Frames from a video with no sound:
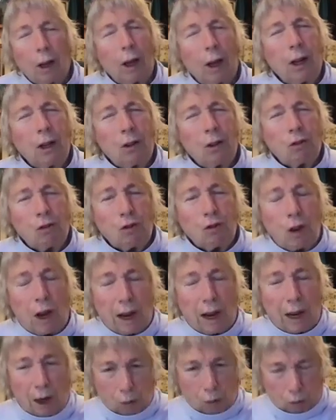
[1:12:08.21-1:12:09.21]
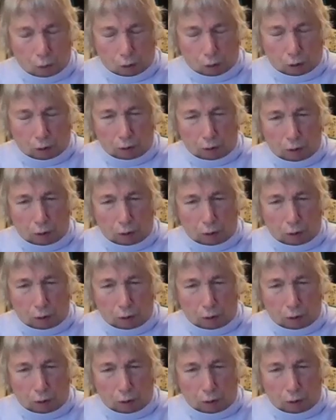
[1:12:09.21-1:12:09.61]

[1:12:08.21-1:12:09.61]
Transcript: and shared